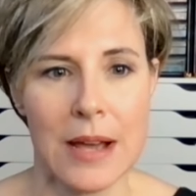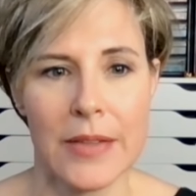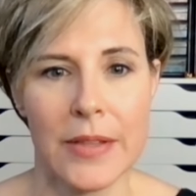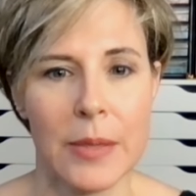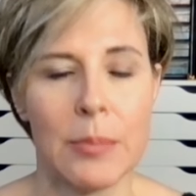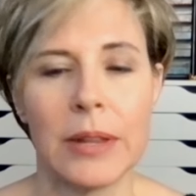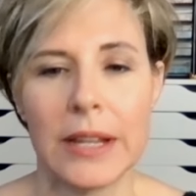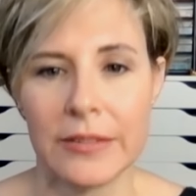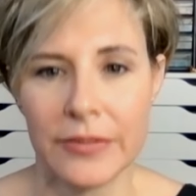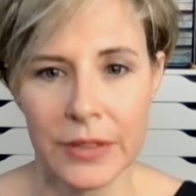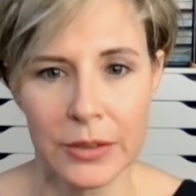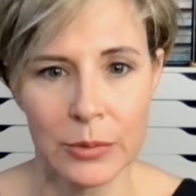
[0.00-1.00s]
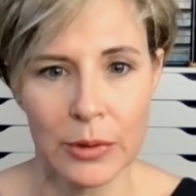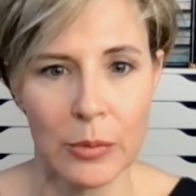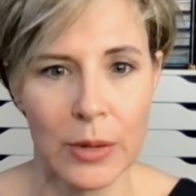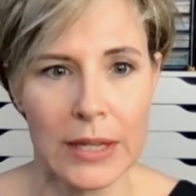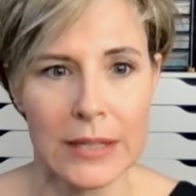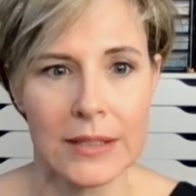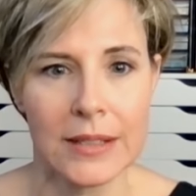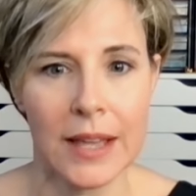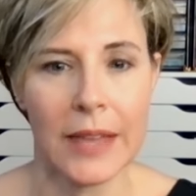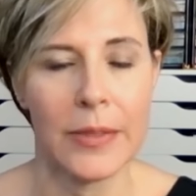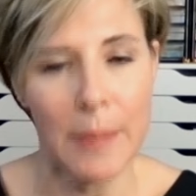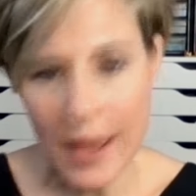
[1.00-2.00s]
and then the plane filled with wind
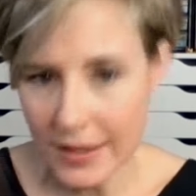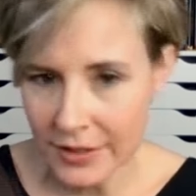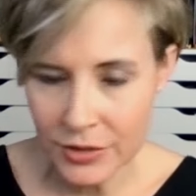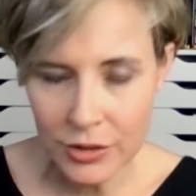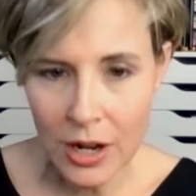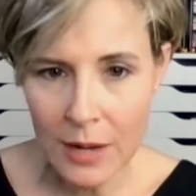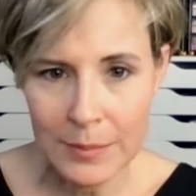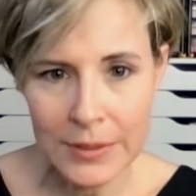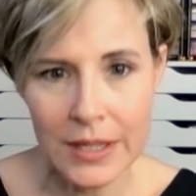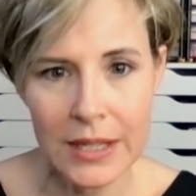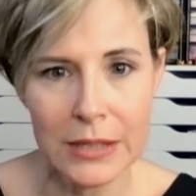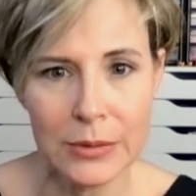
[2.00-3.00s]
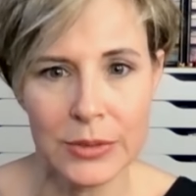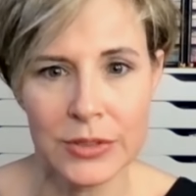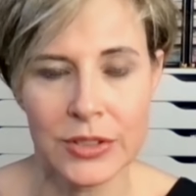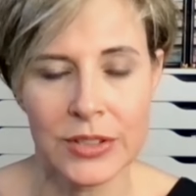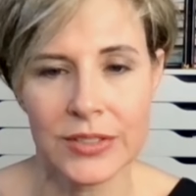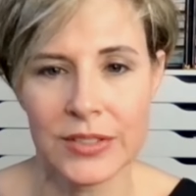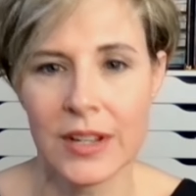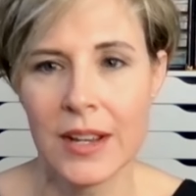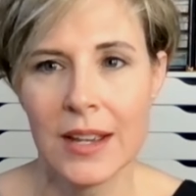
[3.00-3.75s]
and the masks dropped, and it was just